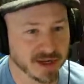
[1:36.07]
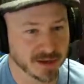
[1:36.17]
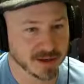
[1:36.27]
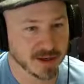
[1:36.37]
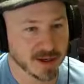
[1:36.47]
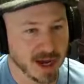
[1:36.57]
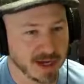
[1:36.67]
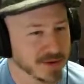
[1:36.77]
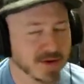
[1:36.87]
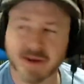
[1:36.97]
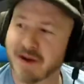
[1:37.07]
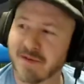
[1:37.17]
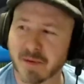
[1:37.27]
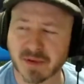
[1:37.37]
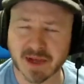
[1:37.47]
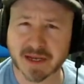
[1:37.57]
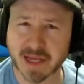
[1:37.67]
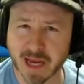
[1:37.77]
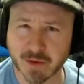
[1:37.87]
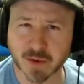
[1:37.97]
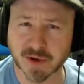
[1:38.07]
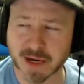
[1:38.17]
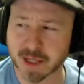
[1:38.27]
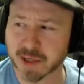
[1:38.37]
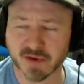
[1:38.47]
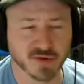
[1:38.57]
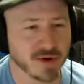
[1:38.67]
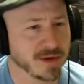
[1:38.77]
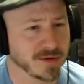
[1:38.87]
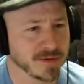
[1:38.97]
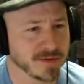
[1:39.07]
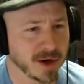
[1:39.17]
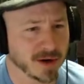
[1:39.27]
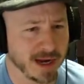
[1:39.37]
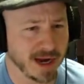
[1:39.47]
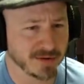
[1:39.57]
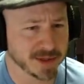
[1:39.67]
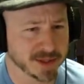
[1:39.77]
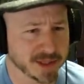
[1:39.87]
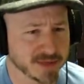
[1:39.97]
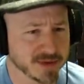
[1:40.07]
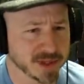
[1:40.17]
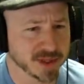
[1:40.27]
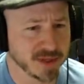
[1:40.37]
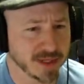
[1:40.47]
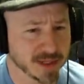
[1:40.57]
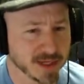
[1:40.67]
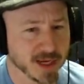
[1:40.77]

it. I don't know that I've ever played a game where you actually create your own art gallery, so that's pretty sweet.